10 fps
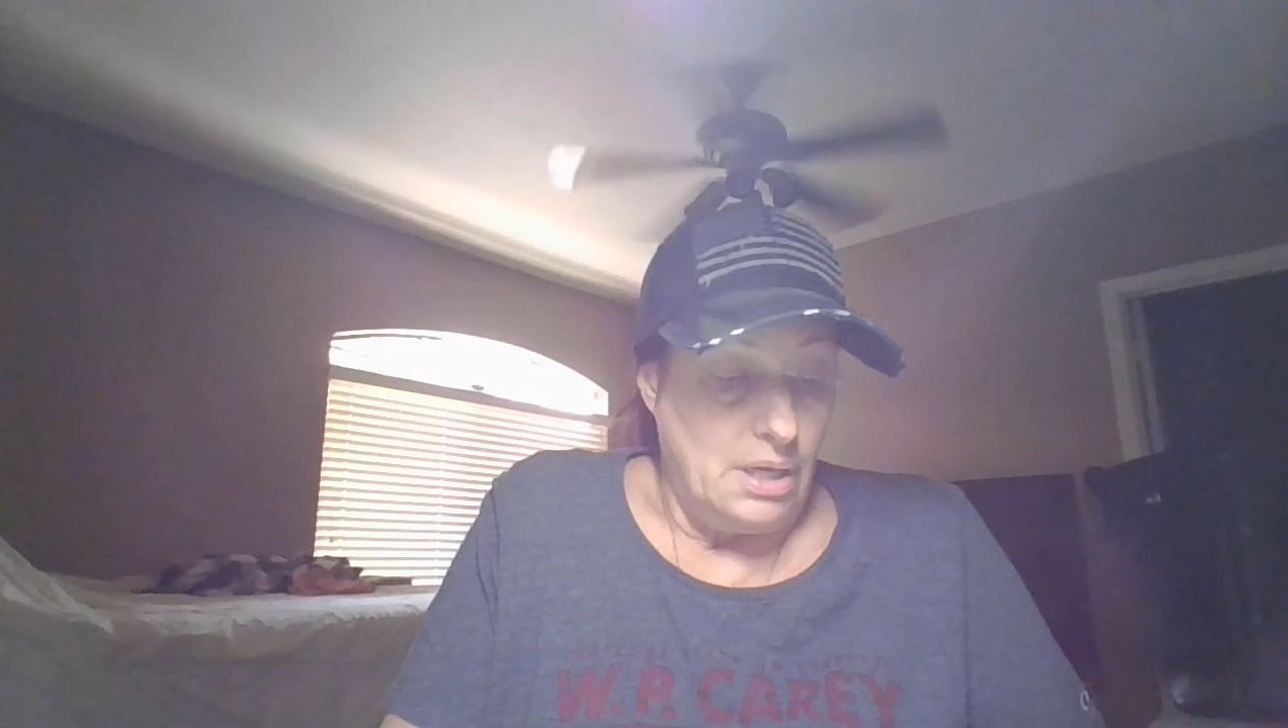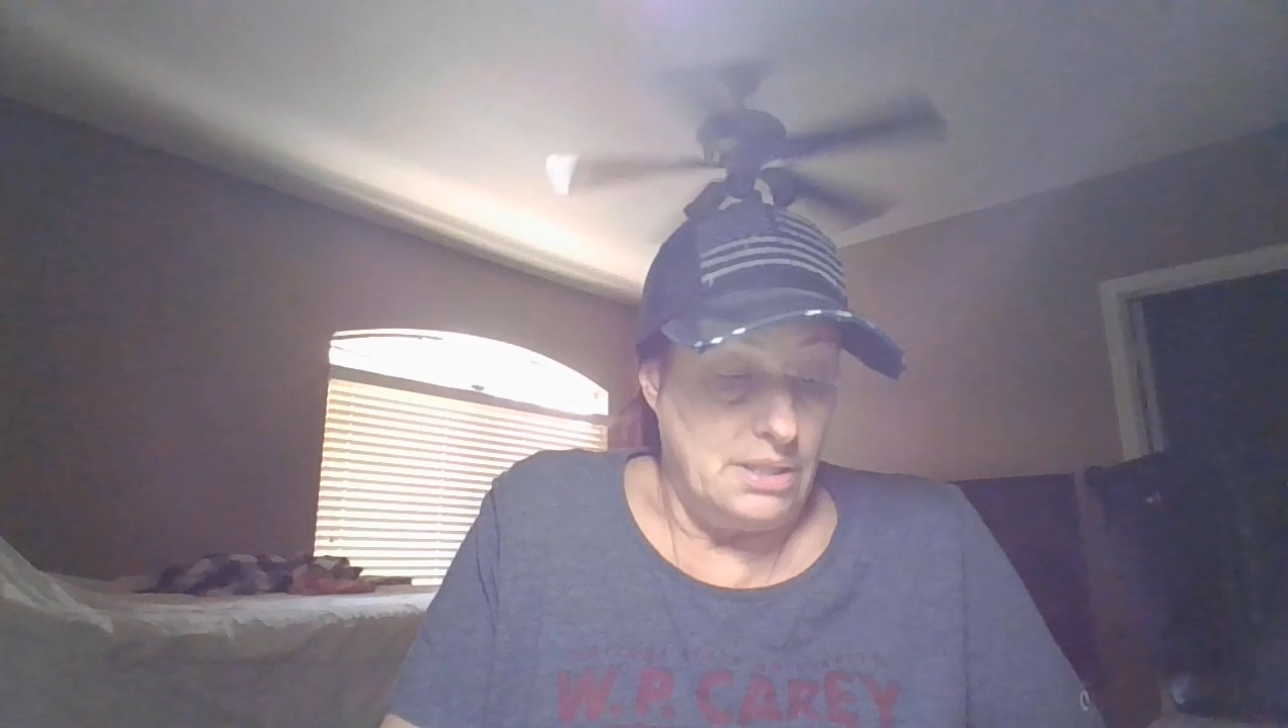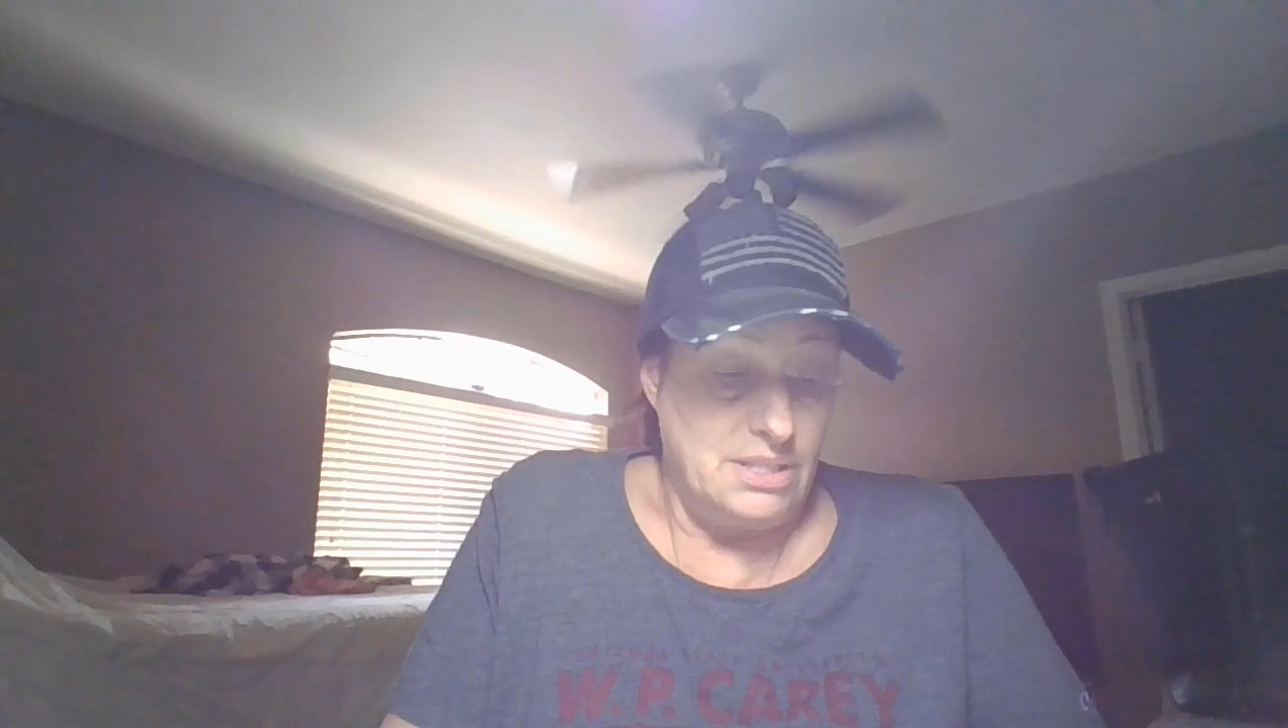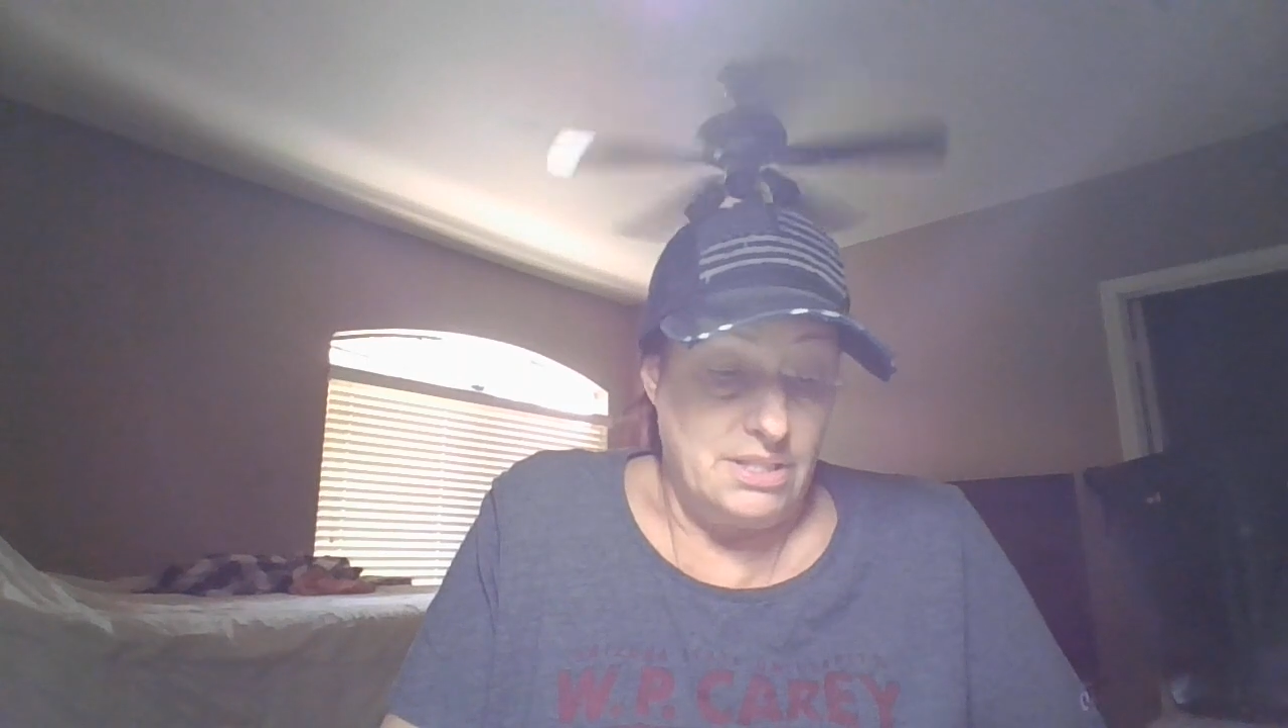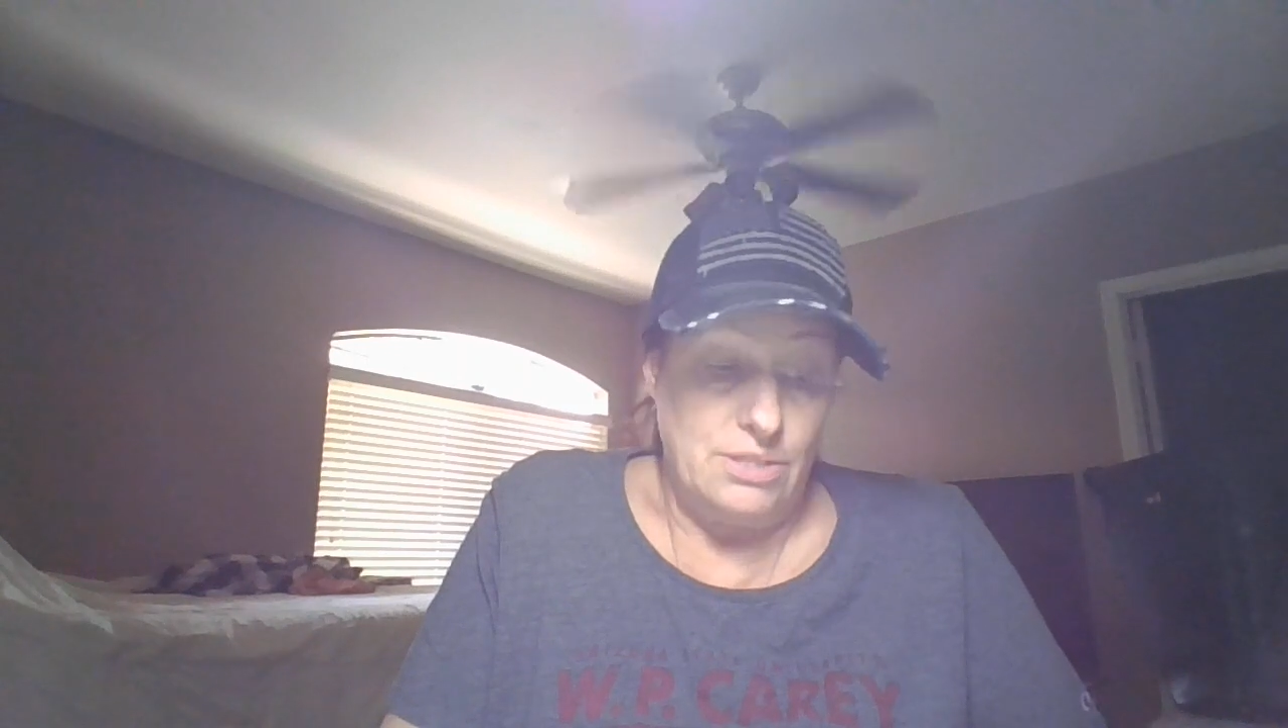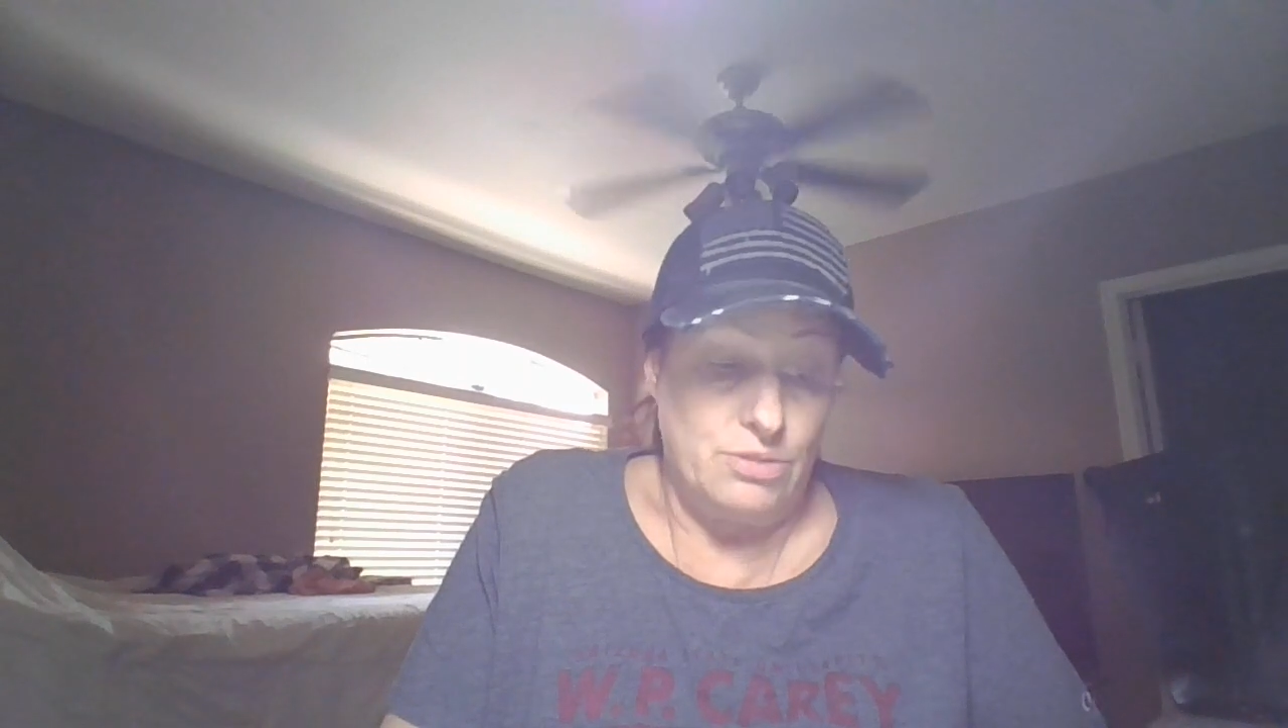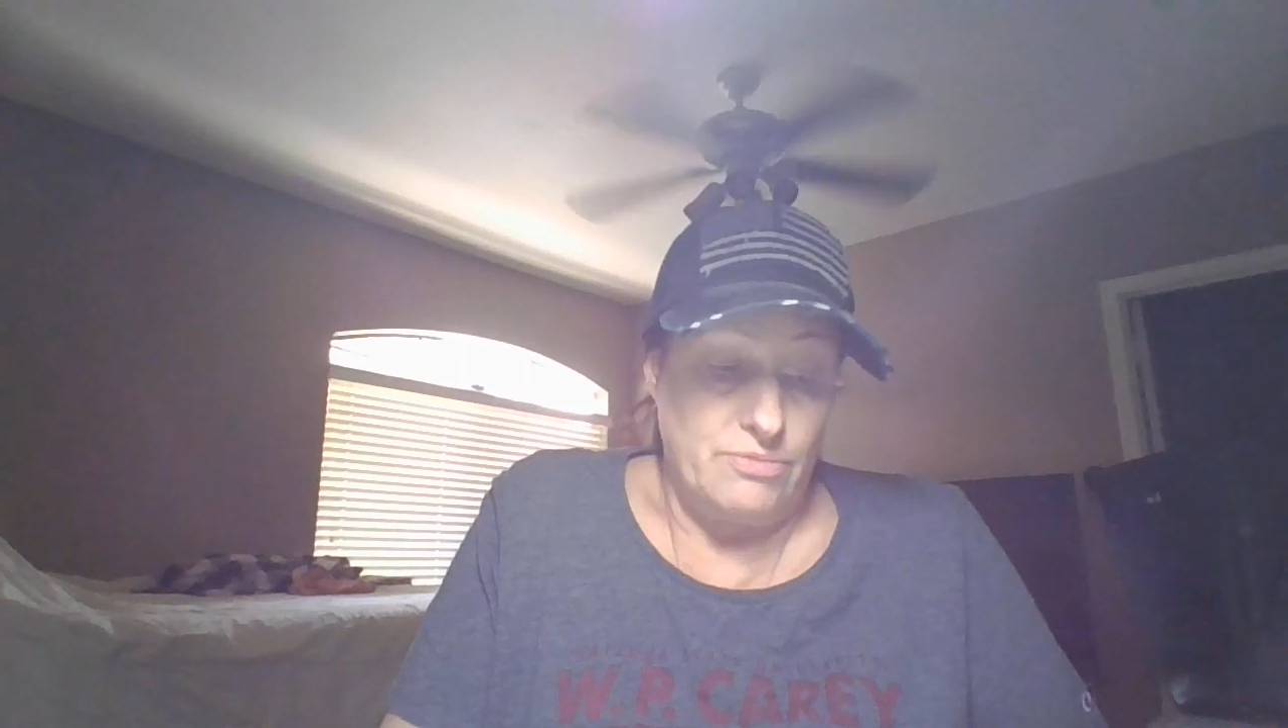A disease